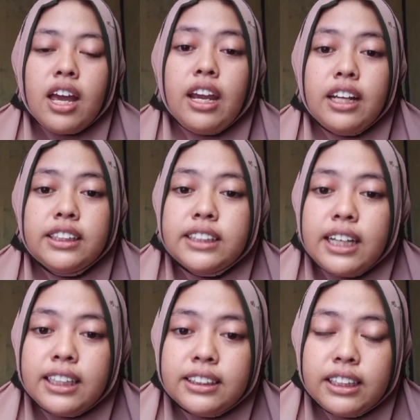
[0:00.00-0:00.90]
And
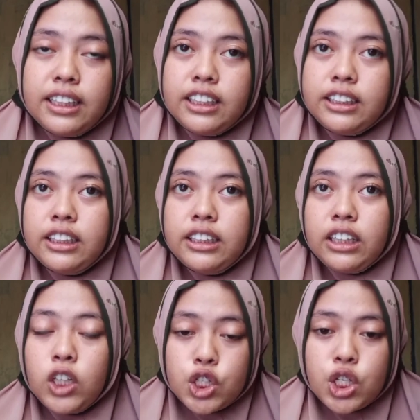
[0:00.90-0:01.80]
the last in
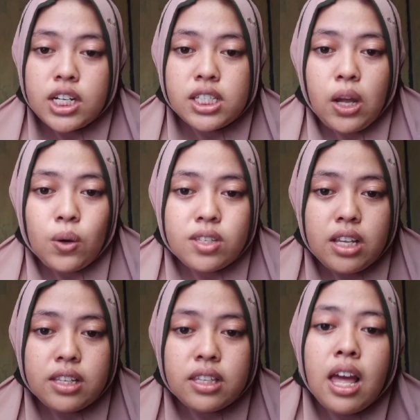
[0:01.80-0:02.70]
the consonant
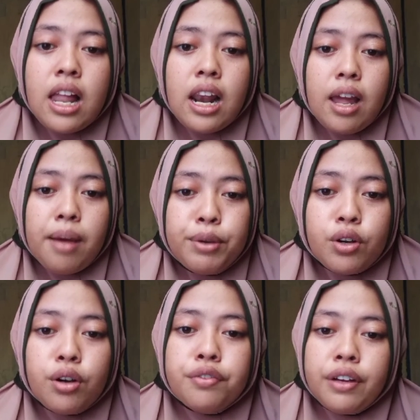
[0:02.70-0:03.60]
sounds is
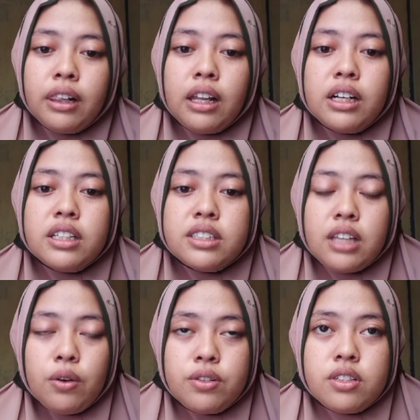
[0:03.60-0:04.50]
labiovelar
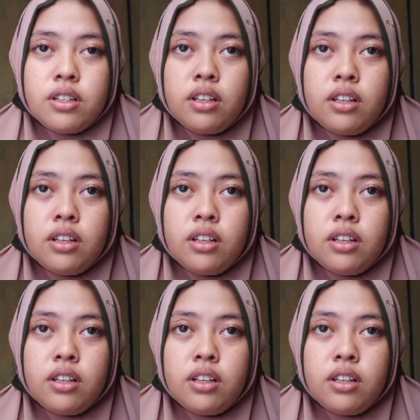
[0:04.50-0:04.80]
sounds.